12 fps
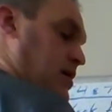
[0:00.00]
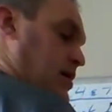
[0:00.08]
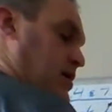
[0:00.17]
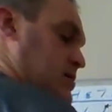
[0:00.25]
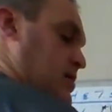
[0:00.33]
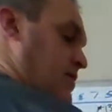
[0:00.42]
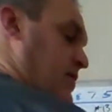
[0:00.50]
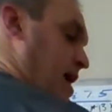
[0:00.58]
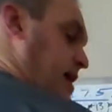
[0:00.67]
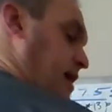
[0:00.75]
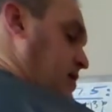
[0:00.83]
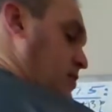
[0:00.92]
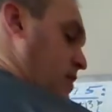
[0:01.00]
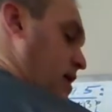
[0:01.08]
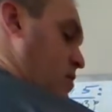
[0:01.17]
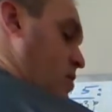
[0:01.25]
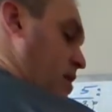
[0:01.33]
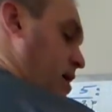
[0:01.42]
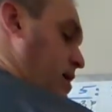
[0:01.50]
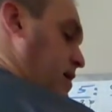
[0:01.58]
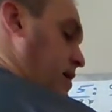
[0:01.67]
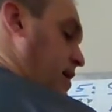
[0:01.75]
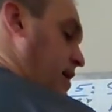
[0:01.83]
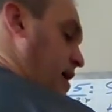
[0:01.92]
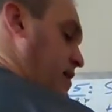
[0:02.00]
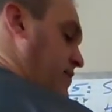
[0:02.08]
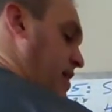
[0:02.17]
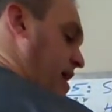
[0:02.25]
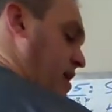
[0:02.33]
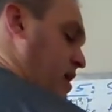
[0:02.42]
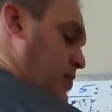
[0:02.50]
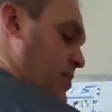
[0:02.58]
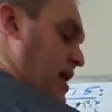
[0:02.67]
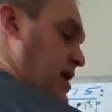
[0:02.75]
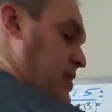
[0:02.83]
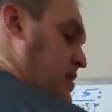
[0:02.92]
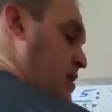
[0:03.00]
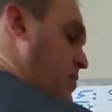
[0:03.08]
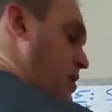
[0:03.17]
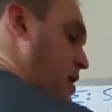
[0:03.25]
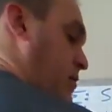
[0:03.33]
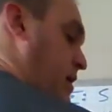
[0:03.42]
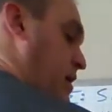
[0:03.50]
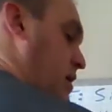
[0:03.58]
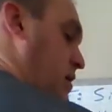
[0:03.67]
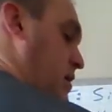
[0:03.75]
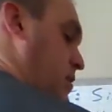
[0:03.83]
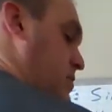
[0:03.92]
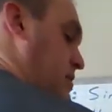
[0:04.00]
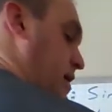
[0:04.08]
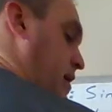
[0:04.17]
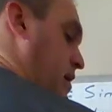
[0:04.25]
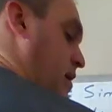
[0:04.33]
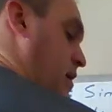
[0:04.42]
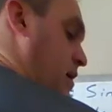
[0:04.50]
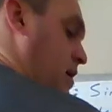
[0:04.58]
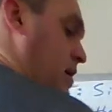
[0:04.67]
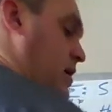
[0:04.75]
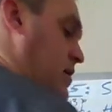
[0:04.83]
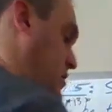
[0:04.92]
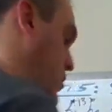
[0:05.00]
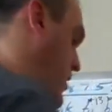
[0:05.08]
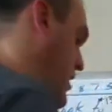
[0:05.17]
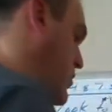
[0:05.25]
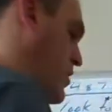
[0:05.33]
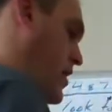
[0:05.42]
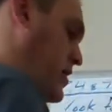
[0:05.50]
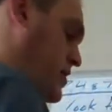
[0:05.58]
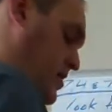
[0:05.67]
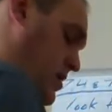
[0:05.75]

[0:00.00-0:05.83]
So if I did 21 and I divided it by the number that we didn't use here, 21